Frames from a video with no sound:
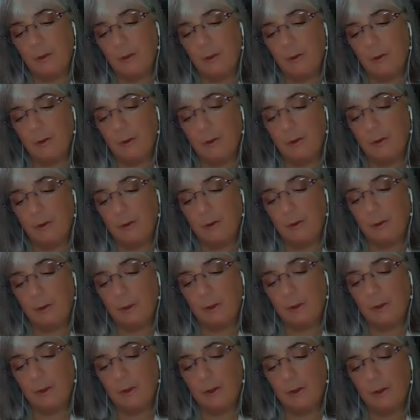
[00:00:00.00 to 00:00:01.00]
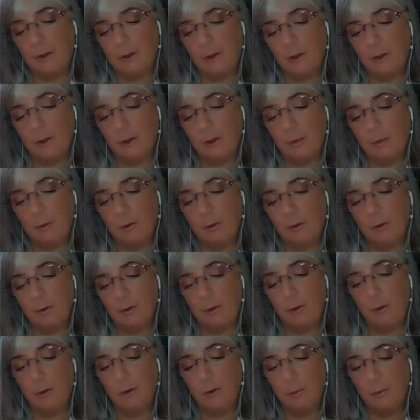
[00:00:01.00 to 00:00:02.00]
Journal question number
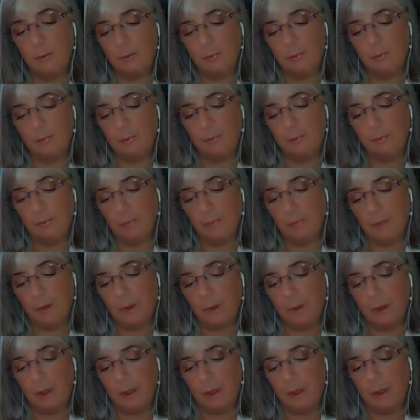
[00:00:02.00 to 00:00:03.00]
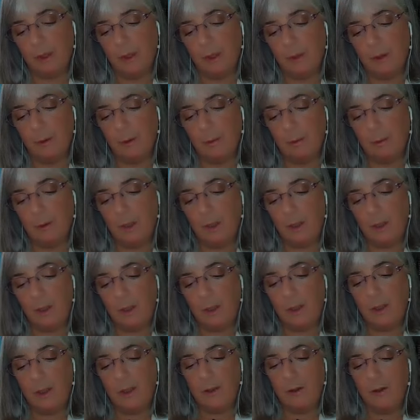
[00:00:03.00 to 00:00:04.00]
2. What
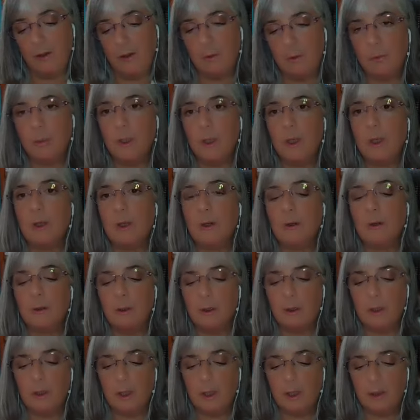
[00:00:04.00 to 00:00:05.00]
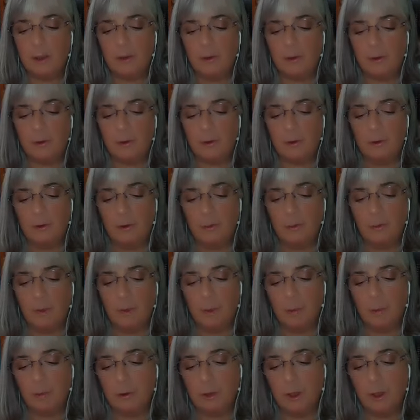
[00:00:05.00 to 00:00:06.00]
is my earliest
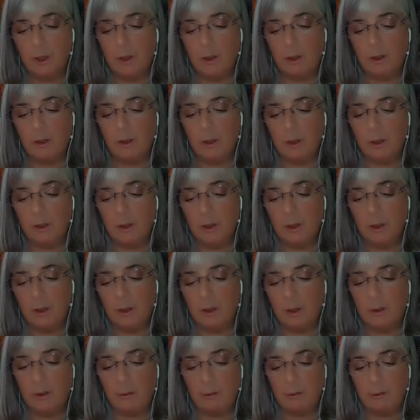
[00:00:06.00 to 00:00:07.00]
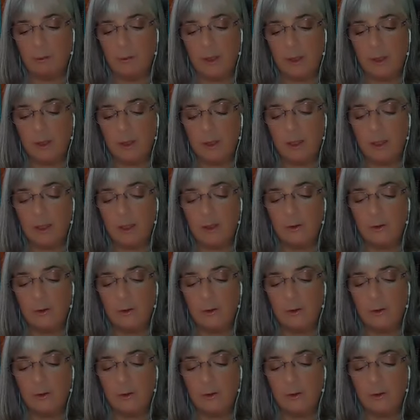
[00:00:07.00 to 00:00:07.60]
memory of feeling